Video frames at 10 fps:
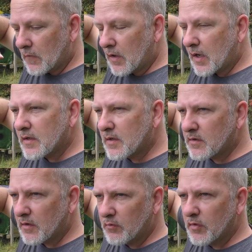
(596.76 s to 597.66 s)
Okay, so
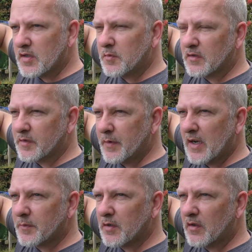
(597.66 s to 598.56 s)
it's got a reasonable spin
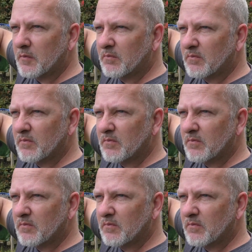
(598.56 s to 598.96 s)
up time.